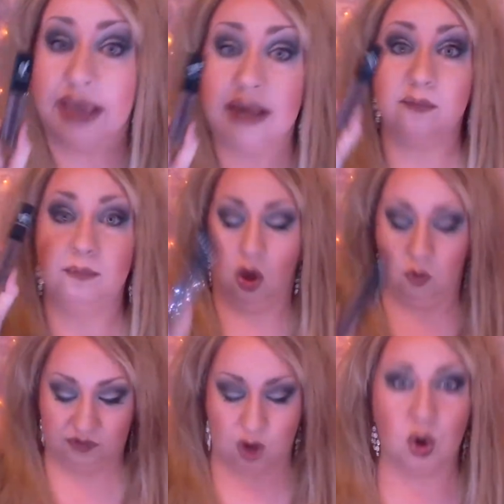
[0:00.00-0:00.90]
It's, oh,
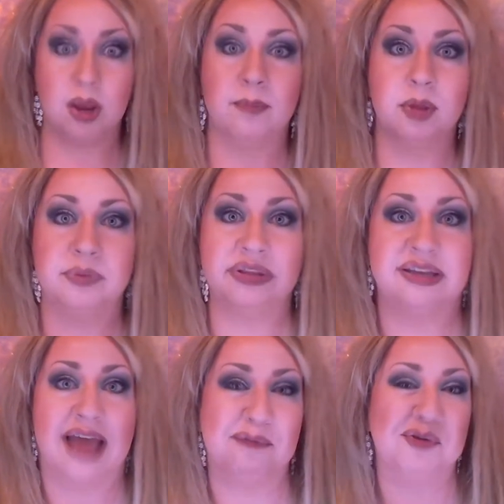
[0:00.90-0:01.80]
I'm sorry, I'm bumping the
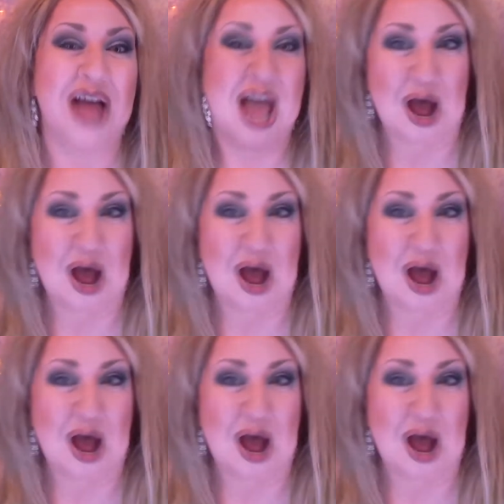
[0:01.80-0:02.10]
table.